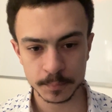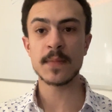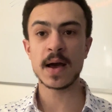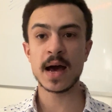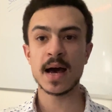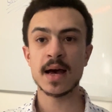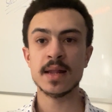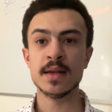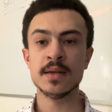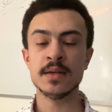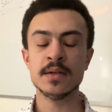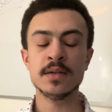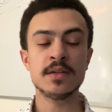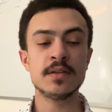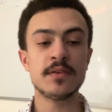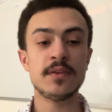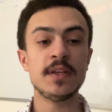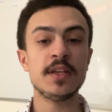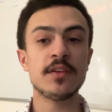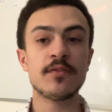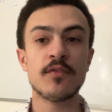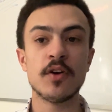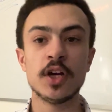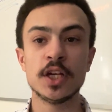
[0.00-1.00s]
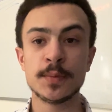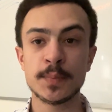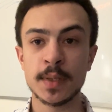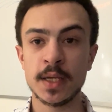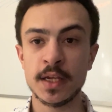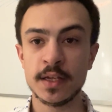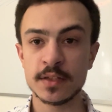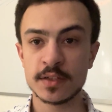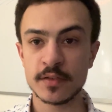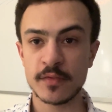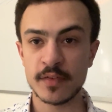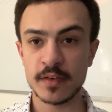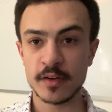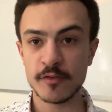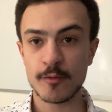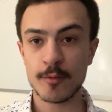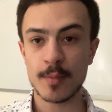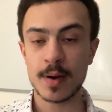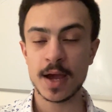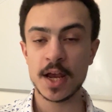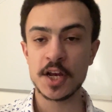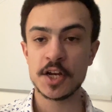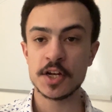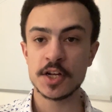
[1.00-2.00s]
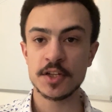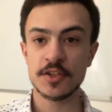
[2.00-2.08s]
and this first piece of information